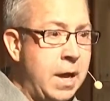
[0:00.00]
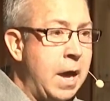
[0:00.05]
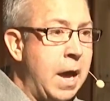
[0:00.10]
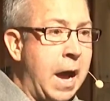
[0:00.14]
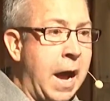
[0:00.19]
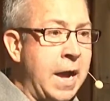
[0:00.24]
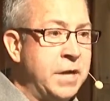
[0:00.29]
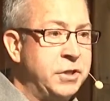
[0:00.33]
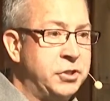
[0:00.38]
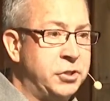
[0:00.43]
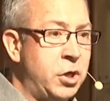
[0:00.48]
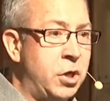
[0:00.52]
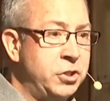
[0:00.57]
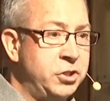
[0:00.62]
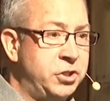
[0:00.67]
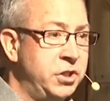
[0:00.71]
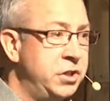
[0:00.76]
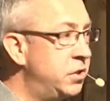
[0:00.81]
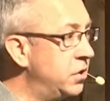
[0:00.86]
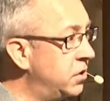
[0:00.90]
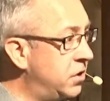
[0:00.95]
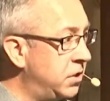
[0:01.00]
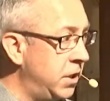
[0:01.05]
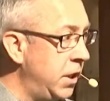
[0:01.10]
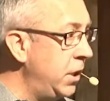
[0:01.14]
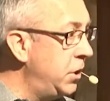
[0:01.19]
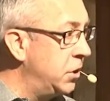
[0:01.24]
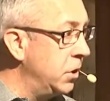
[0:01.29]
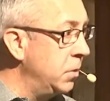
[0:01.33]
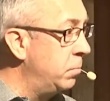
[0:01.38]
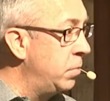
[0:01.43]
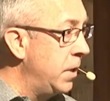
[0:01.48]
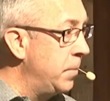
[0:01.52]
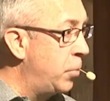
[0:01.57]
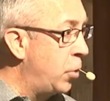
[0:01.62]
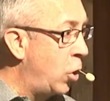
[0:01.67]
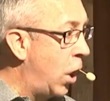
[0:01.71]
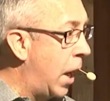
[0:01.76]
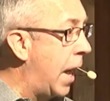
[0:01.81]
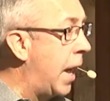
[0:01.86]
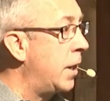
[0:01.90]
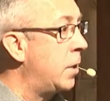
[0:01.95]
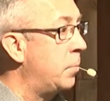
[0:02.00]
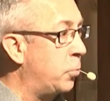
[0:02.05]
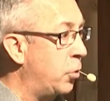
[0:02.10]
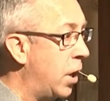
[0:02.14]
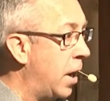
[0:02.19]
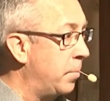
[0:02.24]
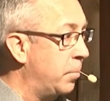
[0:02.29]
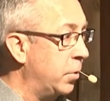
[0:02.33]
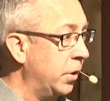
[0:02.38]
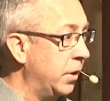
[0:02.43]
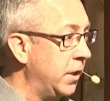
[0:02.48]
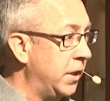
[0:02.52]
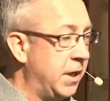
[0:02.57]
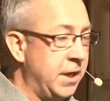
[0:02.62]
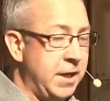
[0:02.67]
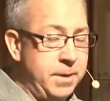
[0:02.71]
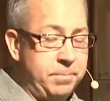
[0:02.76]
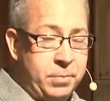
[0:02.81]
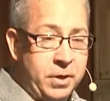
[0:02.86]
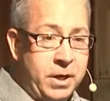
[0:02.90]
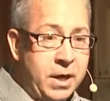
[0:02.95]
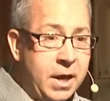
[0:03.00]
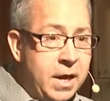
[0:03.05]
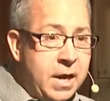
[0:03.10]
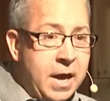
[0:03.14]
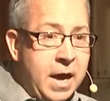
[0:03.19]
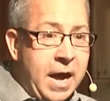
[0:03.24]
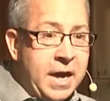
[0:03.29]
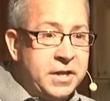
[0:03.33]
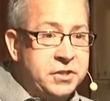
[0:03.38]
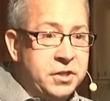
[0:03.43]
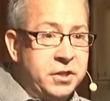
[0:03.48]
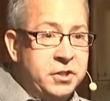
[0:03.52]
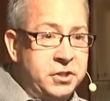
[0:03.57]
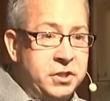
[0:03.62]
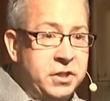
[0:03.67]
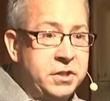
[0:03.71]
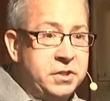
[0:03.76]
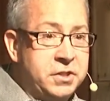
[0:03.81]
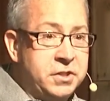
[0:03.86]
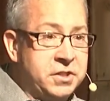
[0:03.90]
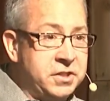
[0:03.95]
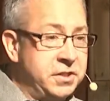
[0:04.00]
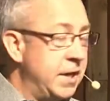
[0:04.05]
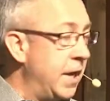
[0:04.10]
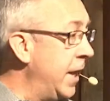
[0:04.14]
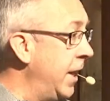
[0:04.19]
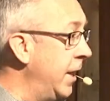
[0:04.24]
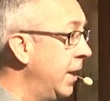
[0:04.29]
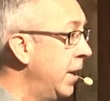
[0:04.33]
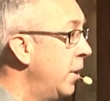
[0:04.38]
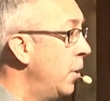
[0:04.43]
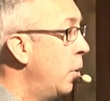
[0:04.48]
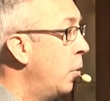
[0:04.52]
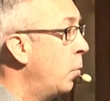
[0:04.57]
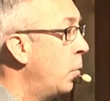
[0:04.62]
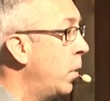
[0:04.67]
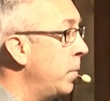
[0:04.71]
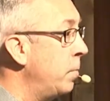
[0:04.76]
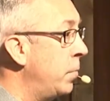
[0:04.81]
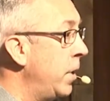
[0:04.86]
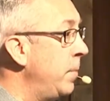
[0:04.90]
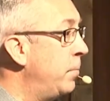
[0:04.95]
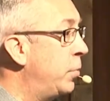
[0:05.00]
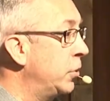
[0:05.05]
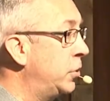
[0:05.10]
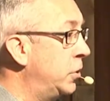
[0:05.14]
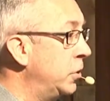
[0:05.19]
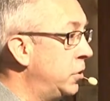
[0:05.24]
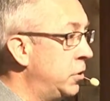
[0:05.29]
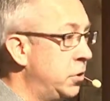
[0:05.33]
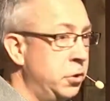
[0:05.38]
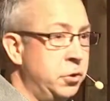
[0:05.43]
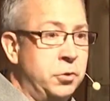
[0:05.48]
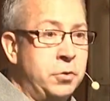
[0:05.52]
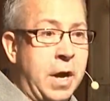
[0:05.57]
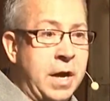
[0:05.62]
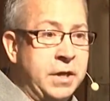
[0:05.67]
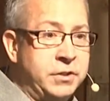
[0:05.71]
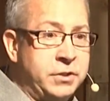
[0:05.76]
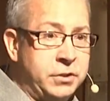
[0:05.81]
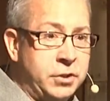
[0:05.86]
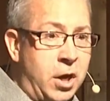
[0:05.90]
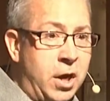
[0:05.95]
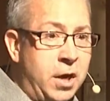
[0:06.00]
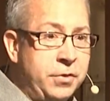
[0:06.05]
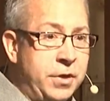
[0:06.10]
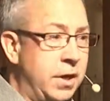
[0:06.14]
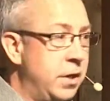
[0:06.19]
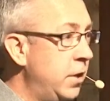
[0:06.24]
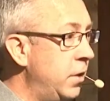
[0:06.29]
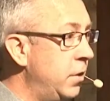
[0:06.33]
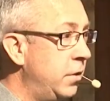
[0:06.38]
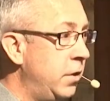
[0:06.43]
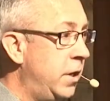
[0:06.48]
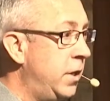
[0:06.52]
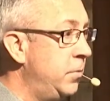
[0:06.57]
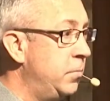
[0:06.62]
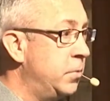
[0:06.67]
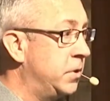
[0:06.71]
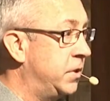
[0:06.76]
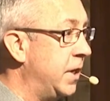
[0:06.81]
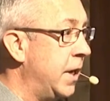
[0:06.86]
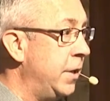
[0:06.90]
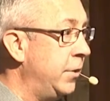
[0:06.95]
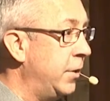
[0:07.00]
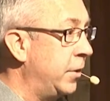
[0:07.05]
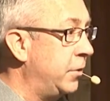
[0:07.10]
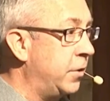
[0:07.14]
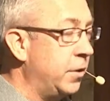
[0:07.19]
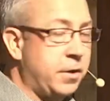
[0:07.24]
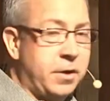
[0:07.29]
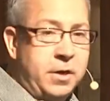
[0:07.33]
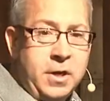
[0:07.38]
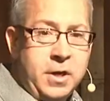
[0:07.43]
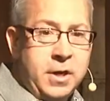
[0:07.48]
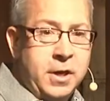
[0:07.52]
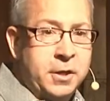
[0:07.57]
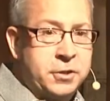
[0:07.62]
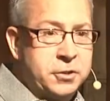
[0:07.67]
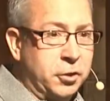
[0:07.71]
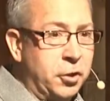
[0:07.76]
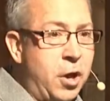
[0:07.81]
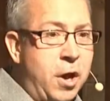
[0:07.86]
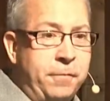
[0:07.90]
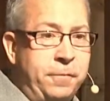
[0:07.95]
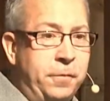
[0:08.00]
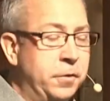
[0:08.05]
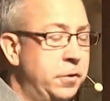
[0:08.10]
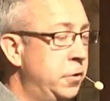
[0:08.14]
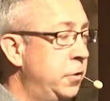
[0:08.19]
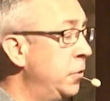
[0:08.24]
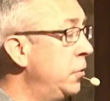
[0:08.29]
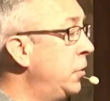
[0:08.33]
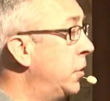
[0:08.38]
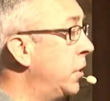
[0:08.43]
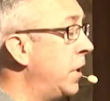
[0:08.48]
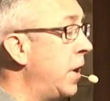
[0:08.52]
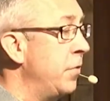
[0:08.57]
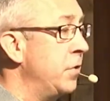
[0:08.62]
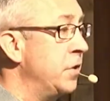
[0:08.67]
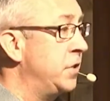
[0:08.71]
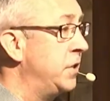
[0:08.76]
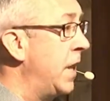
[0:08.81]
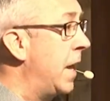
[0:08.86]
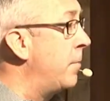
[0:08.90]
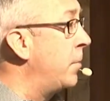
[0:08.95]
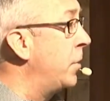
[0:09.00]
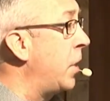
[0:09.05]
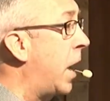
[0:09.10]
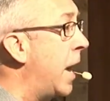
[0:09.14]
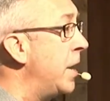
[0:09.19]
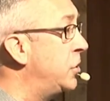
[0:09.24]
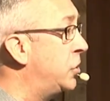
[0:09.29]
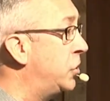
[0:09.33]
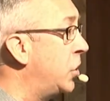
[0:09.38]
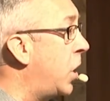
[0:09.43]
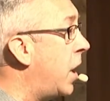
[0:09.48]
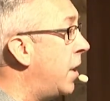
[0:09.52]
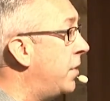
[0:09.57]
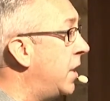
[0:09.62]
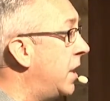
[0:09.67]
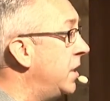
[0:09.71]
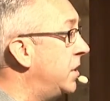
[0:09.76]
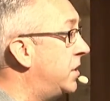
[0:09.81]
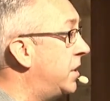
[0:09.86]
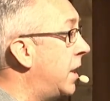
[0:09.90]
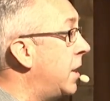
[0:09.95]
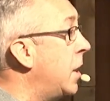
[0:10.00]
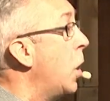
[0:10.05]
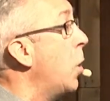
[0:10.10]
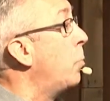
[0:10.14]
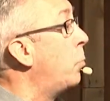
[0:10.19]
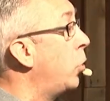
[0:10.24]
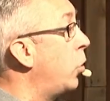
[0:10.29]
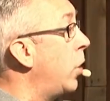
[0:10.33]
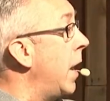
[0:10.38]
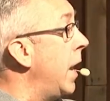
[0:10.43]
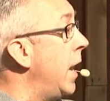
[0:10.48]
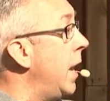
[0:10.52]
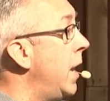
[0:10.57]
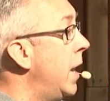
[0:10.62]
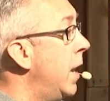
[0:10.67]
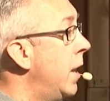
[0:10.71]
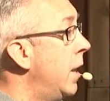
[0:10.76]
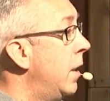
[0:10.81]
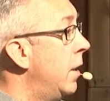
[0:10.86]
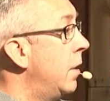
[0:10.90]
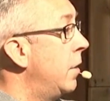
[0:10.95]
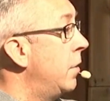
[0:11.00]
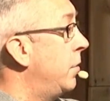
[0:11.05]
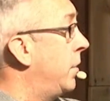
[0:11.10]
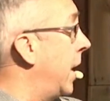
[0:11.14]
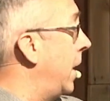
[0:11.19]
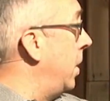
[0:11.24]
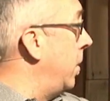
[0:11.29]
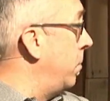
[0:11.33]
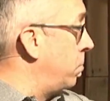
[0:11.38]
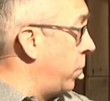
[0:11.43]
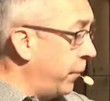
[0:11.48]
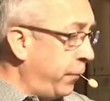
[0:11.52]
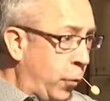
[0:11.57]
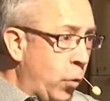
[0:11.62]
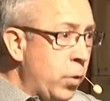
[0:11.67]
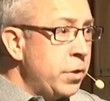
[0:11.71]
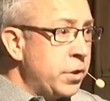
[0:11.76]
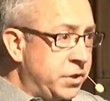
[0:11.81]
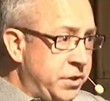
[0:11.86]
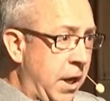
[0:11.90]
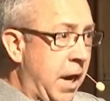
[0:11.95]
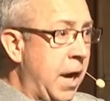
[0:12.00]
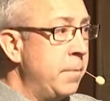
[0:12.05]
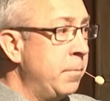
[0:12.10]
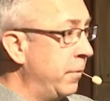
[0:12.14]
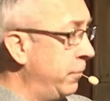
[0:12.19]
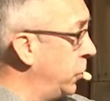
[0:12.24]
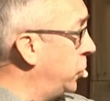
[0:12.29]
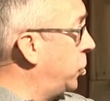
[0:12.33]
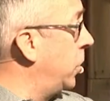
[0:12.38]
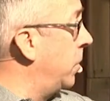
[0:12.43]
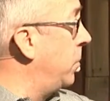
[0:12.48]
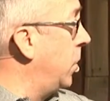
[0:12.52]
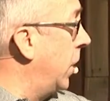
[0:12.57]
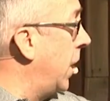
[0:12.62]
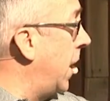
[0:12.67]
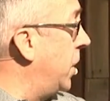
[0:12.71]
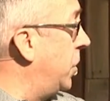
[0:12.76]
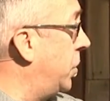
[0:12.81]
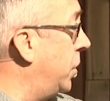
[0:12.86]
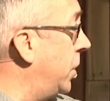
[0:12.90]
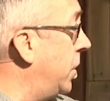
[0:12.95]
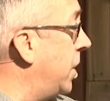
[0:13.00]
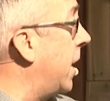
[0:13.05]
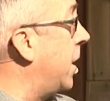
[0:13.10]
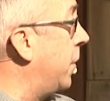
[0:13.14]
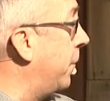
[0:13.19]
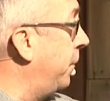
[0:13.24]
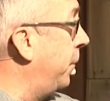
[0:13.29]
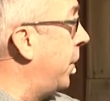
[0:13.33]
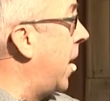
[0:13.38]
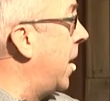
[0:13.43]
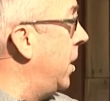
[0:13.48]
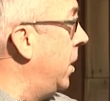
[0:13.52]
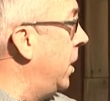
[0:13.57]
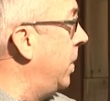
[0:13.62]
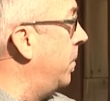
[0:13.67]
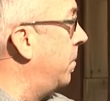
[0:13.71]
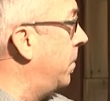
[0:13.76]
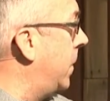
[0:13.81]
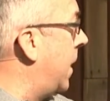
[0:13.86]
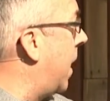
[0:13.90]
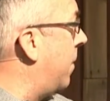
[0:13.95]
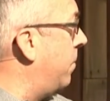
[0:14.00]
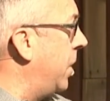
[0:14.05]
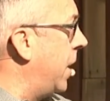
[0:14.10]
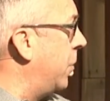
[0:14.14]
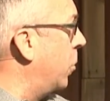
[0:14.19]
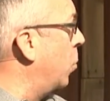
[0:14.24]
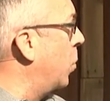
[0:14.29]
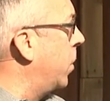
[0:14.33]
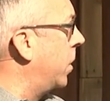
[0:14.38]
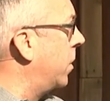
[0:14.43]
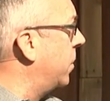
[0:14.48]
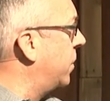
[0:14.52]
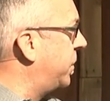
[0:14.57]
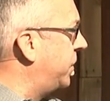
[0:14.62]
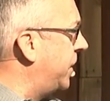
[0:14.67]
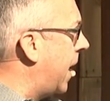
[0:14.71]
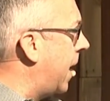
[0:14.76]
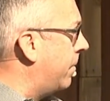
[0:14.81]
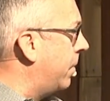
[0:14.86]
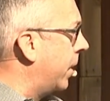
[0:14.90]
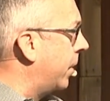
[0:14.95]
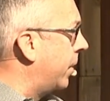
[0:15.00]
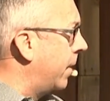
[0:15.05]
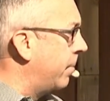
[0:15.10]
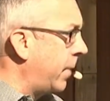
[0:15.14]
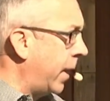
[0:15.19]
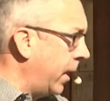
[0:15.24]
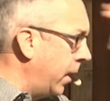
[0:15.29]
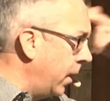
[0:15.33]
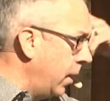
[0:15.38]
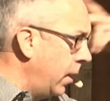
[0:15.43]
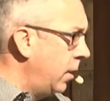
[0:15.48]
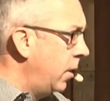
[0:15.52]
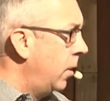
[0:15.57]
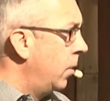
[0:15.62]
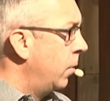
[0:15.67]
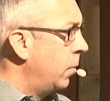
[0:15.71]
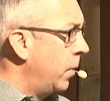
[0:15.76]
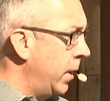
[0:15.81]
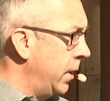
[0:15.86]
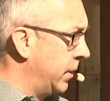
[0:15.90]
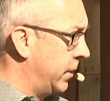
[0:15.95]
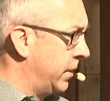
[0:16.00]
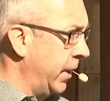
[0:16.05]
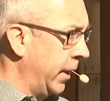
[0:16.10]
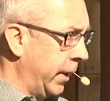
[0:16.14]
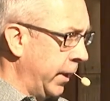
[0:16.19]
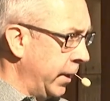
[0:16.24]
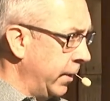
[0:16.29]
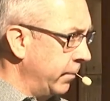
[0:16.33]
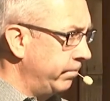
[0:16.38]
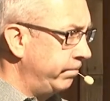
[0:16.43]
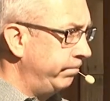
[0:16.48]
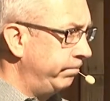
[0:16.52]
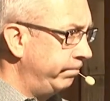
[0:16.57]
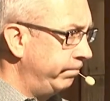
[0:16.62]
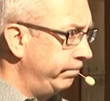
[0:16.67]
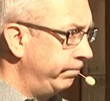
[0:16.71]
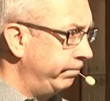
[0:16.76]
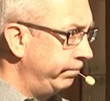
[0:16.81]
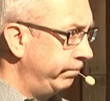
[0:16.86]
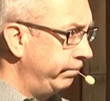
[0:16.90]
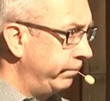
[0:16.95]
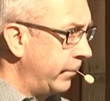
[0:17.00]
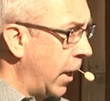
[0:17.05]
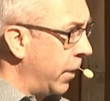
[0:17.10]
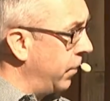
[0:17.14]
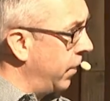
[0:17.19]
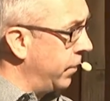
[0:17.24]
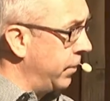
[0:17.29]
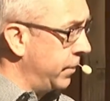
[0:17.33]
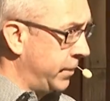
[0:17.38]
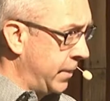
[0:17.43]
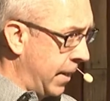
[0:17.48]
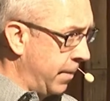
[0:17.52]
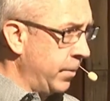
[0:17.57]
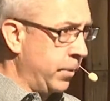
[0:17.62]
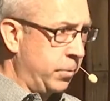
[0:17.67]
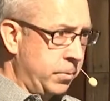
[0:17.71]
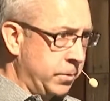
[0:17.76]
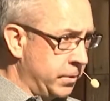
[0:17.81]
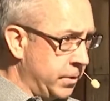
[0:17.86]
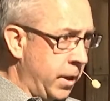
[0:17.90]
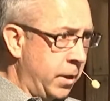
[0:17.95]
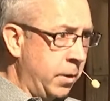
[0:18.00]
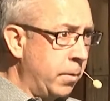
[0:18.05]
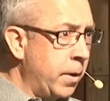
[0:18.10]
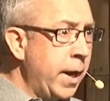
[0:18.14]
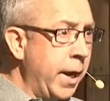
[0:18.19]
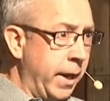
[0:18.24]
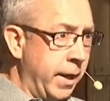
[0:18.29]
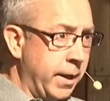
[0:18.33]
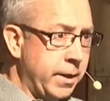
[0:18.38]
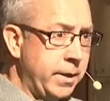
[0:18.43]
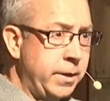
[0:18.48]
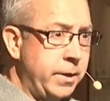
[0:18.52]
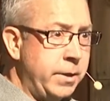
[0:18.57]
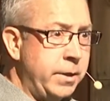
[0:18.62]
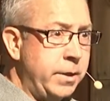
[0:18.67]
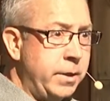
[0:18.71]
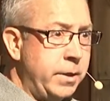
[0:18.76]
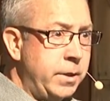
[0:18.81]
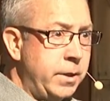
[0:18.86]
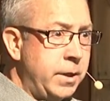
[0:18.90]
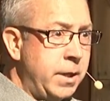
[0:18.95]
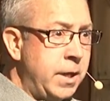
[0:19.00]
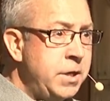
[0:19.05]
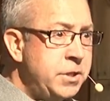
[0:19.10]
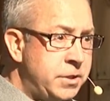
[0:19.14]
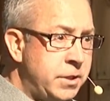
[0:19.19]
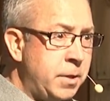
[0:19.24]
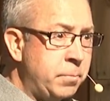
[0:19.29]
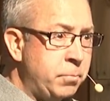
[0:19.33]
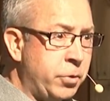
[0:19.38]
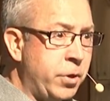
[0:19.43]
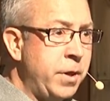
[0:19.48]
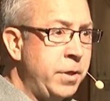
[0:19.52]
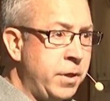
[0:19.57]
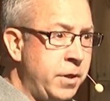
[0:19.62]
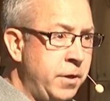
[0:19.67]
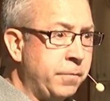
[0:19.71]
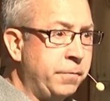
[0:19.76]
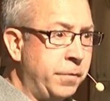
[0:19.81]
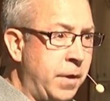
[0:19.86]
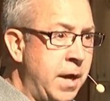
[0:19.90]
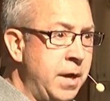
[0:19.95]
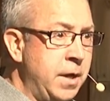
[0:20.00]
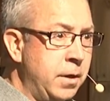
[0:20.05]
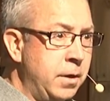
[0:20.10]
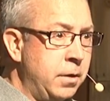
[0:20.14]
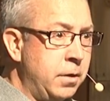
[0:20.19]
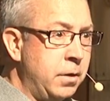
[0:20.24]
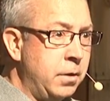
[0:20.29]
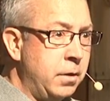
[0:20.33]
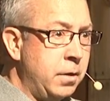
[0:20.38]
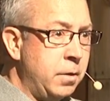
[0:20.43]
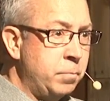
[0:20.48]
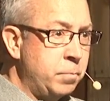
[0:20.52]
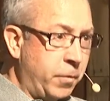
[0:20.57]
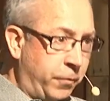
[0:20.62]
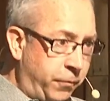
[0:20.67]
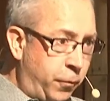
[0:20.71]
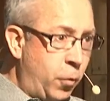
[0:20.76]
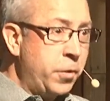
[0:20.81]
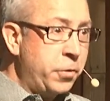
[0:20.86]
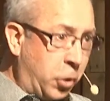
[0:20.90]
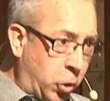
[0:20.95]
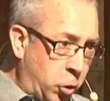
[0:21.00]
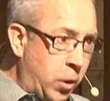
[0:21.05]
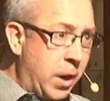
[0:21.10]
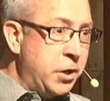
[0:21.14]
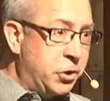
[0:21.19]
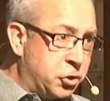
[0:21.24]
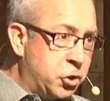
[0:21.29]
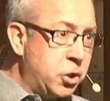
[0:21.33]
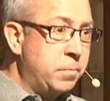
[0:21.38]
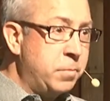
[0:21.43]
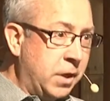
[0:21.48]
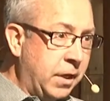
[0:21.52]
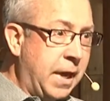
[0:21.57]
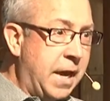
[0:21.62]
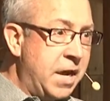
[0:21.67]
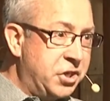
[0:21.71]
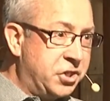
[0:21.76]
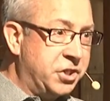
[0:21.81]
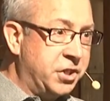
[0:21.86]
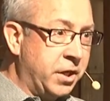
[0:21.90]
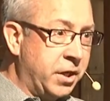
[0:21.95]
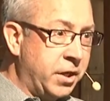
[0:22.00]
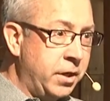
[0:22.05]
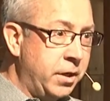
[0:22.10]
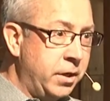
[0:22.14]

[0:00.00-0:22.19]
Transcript: I saw Jesus teaching people how to properly keep it. I saw Jesus saying what people should do. I saw that he was saying that the, it's lawful to do good on the Sabbath. I saw that he said, Pray that before the time of the tribulation that your flight need not be on the winter of the sabbath i'm like wait a second i thought the sabbath was done away he said pray that your flight before the great tribulation